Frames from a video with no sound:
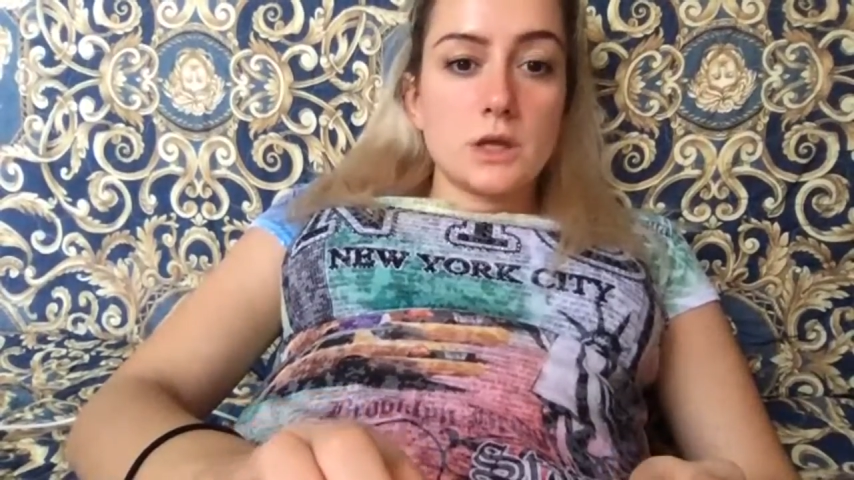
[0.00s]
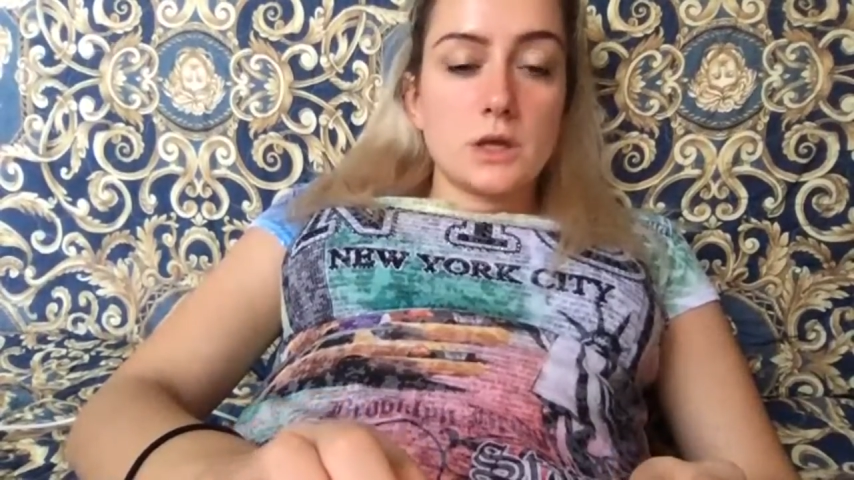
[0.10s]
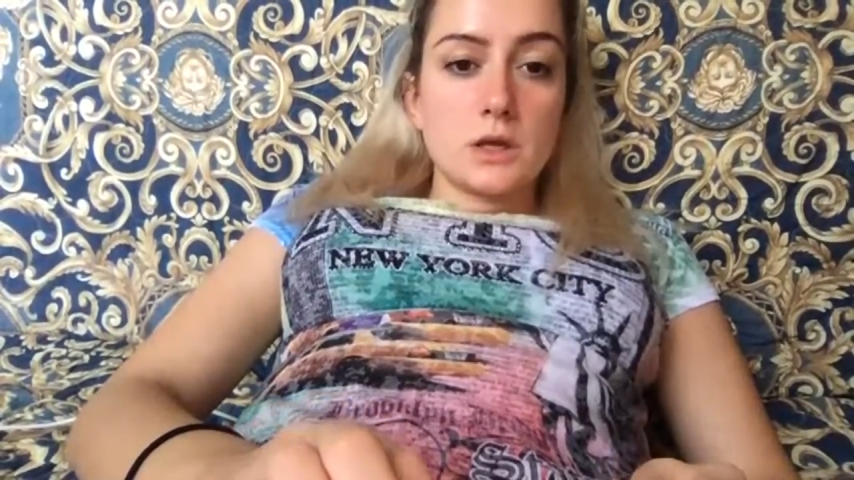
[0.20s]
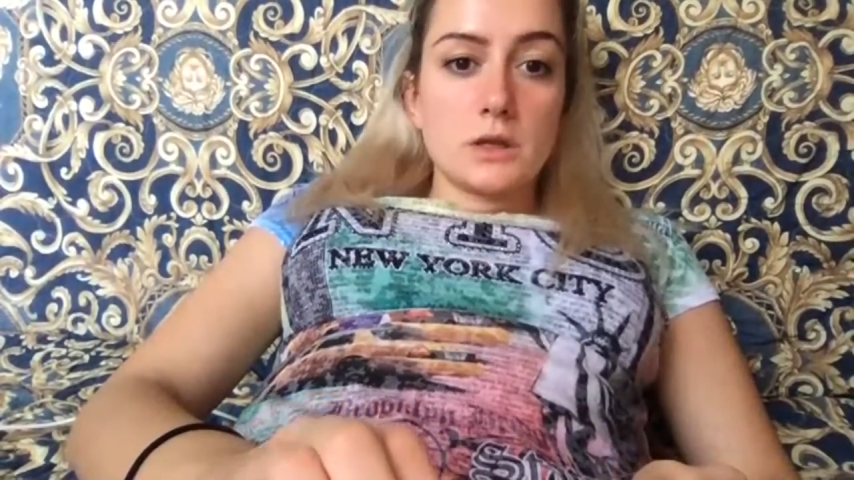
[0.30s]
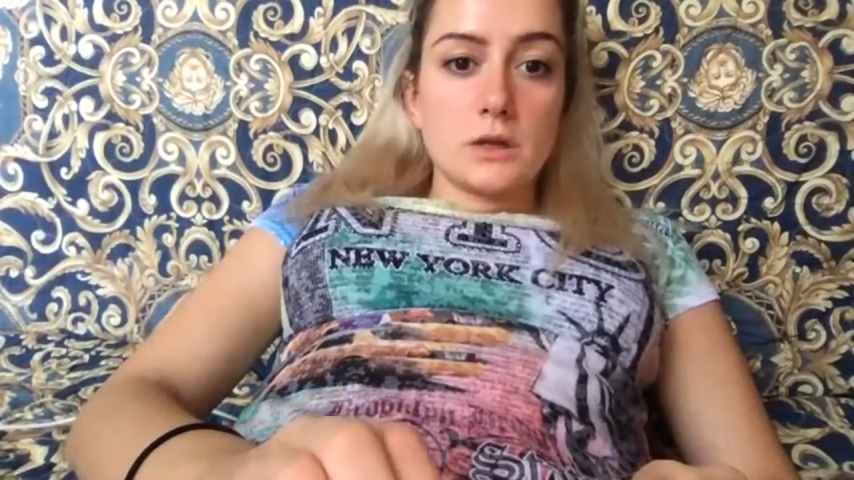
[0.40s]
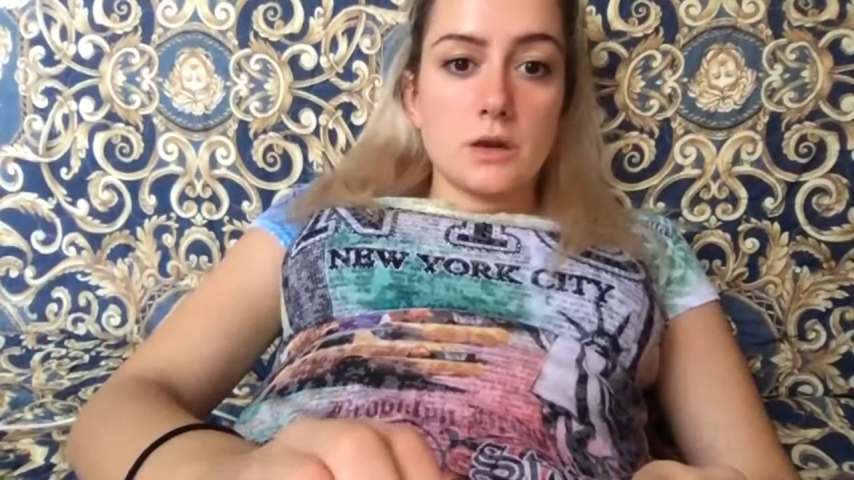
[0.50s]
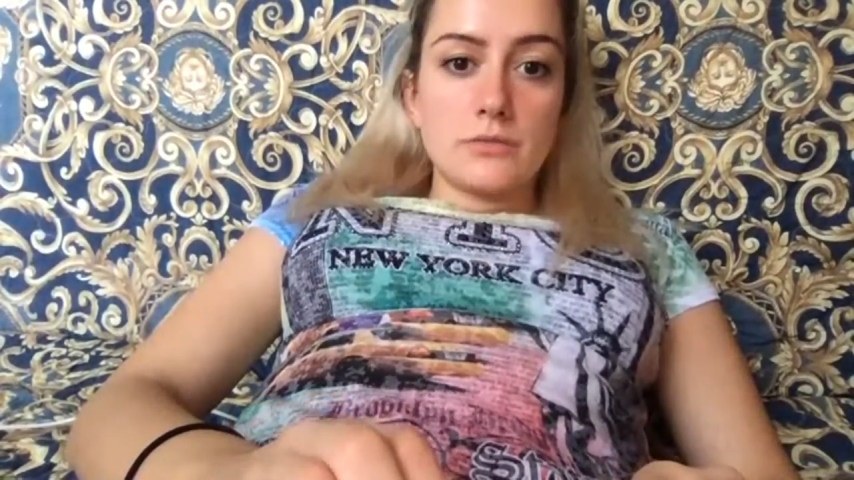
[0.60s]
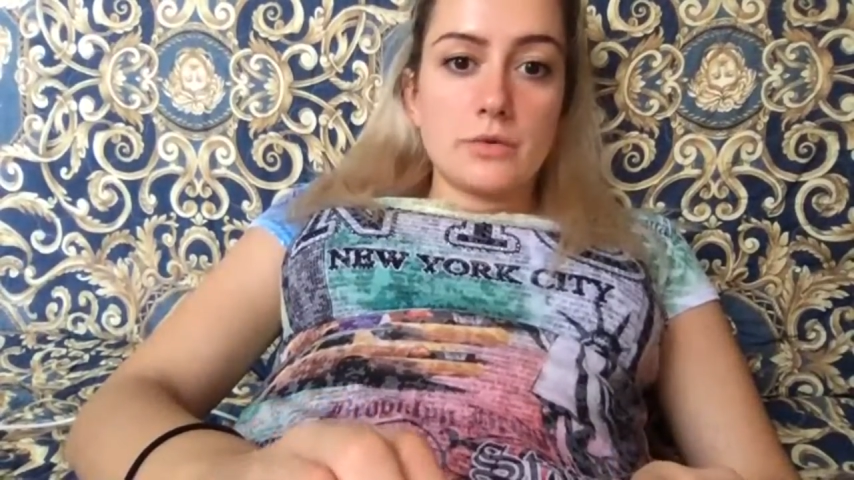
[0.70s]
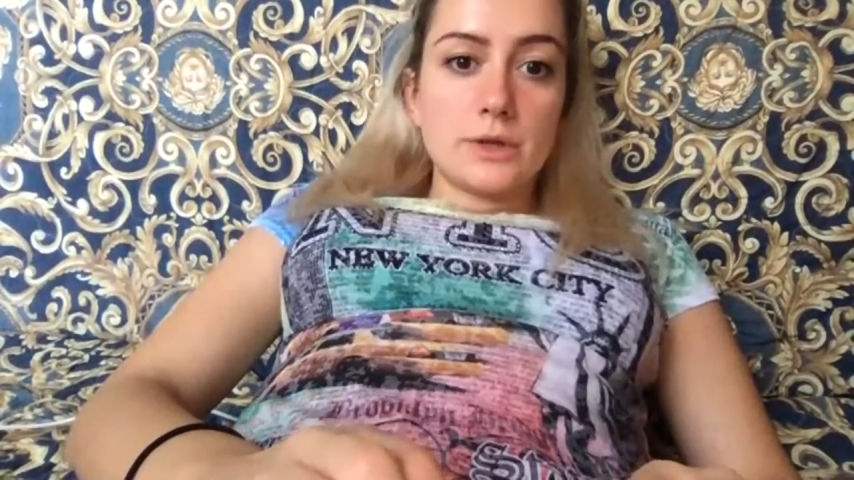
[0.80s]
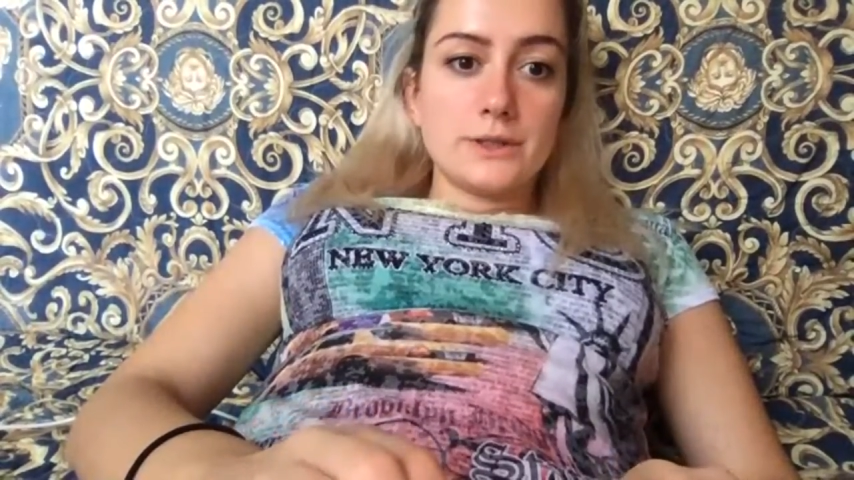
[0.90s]
and
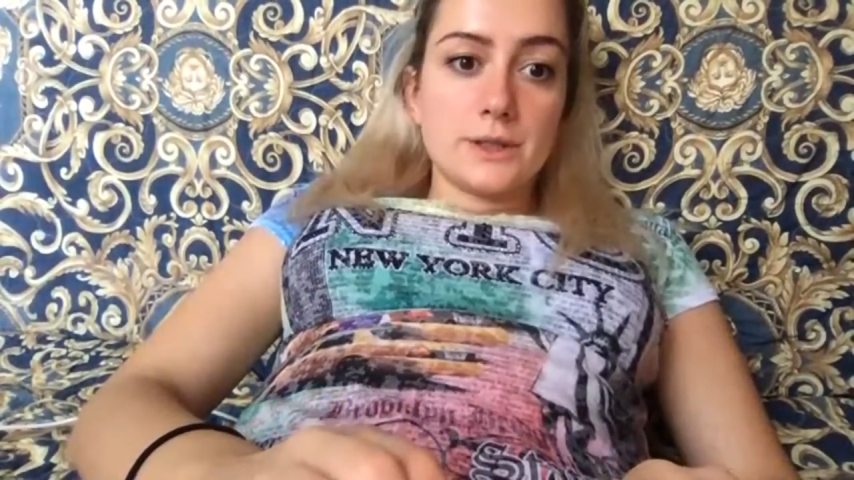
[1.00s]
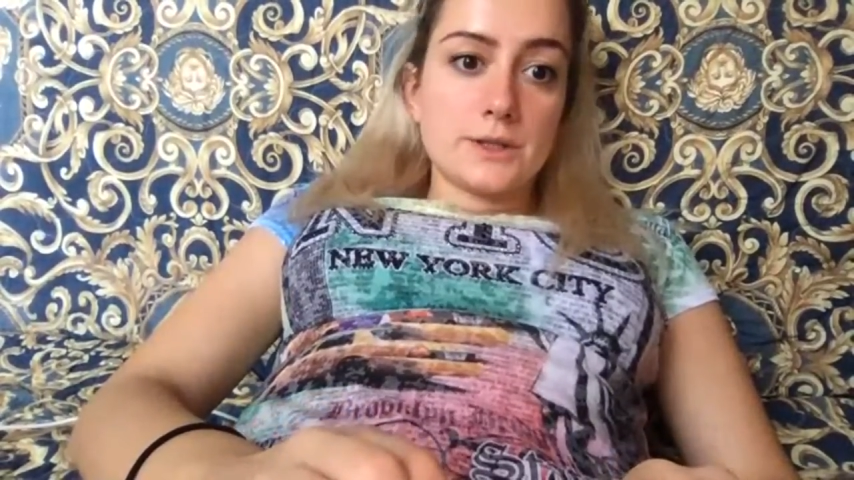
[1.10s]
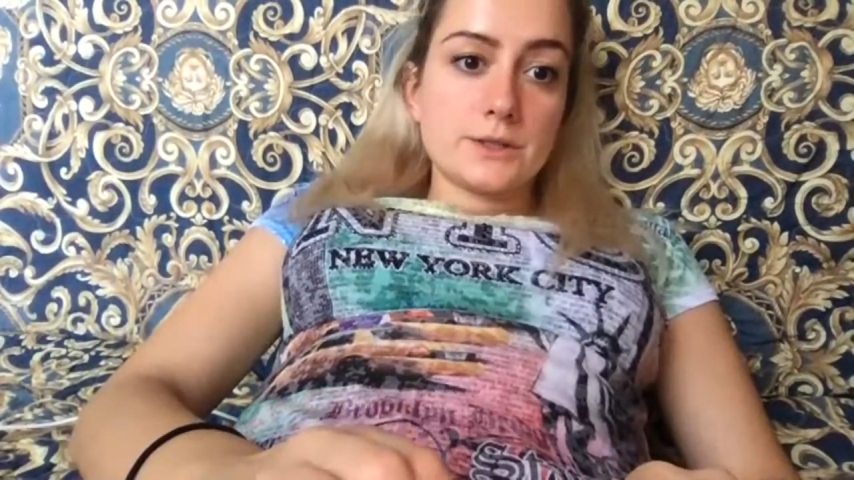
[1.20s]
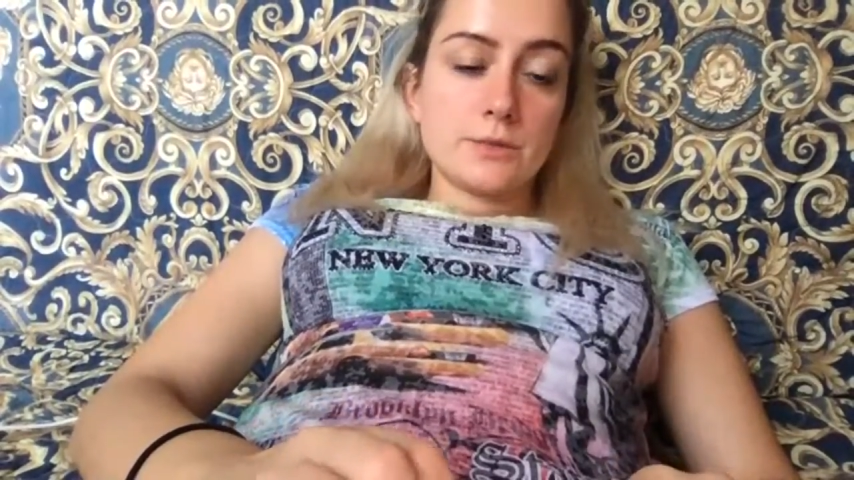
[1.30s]
therefore it needs